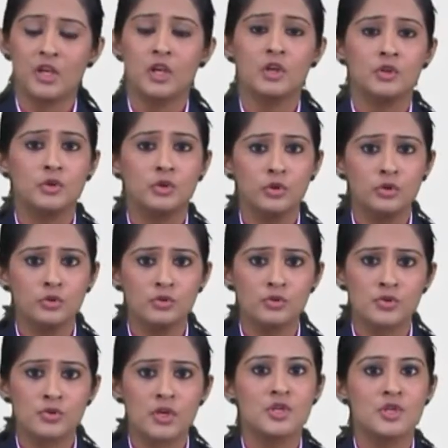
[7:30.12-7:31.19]
Use
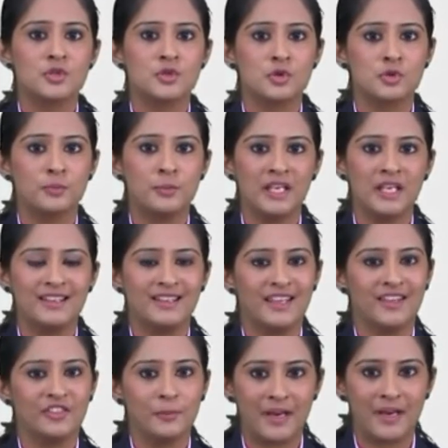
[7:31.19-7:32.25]
to be in
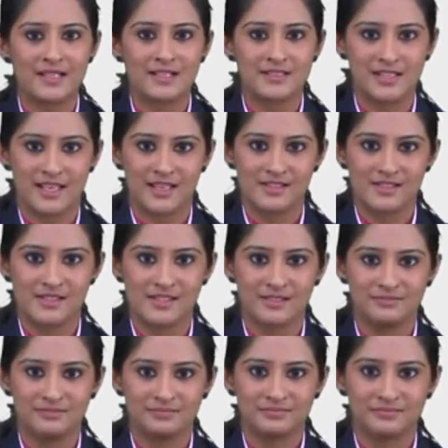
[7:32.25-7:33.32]
the present tense.
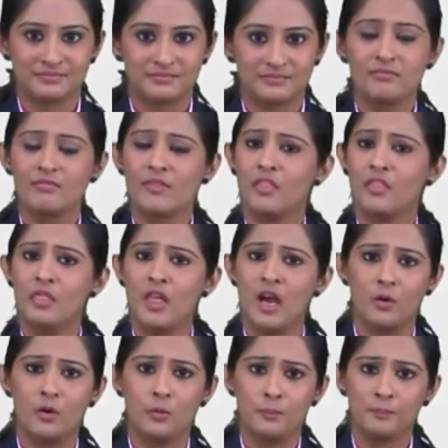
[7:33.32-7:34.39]
Now,
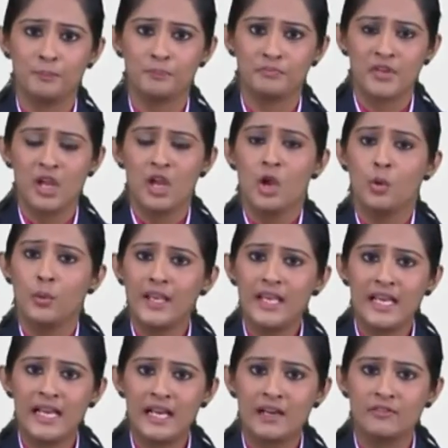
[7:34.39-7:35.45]
we
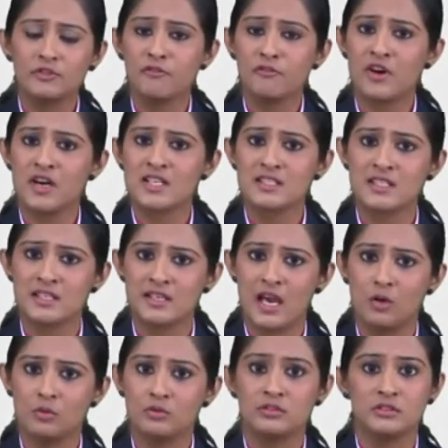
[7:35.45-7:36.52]
have the first
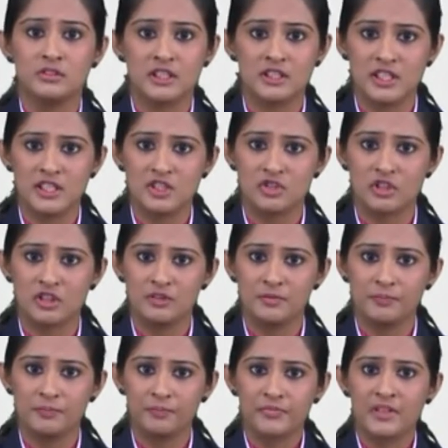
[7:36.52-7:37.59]
noun, the teacher,
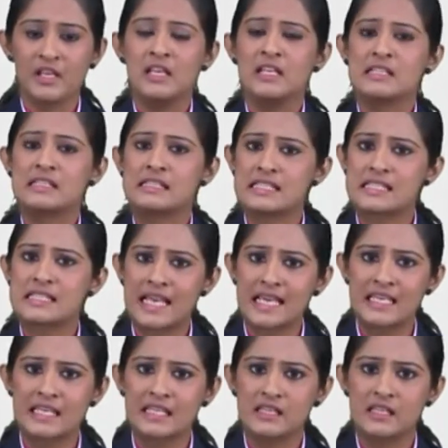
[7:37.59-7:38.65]
the
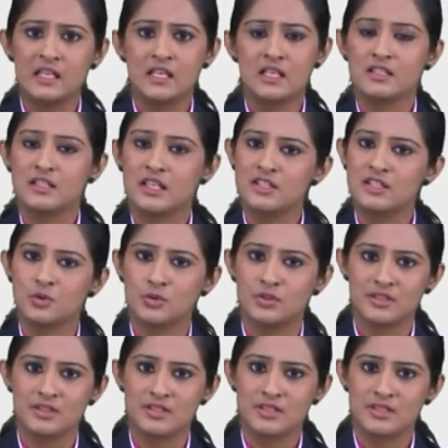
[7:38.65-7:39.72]
second, the
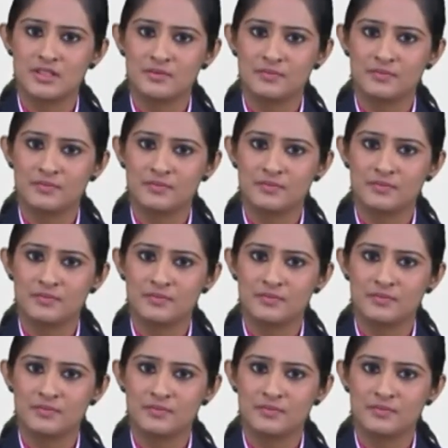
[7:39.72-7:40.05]
students.